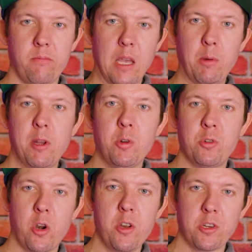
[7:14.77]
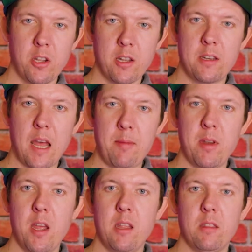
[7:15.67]
That way no dirt is going to
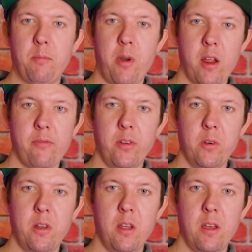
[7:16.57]
contaminate the brake fluid.